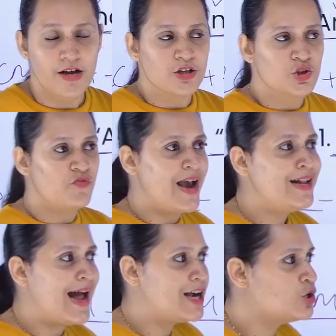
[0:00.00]
So where
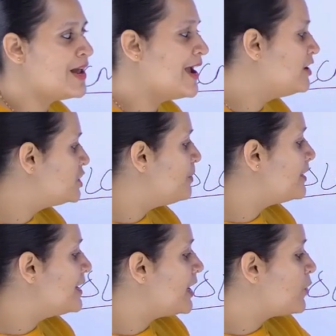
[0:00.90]
actually
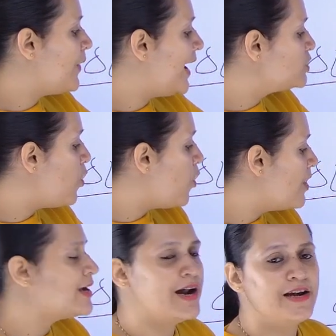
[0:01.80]
eligibility requires
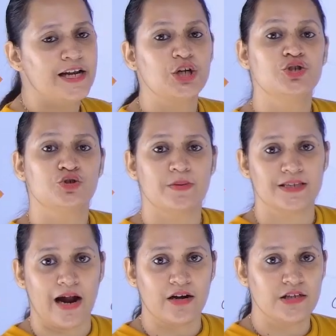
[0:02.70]
all the conditions to be
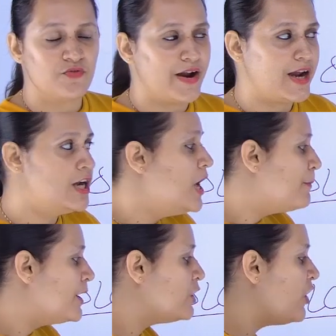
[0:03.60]
satisfied,
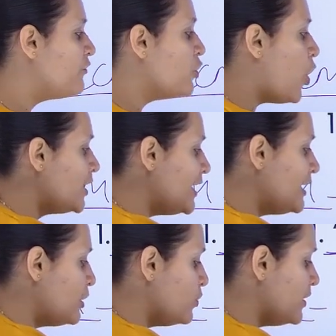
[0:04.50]
but if you have not
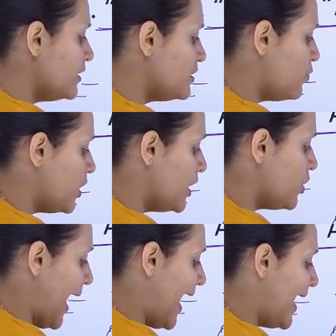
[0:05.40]
included the word
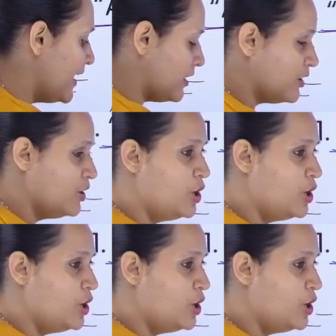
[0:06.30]
and,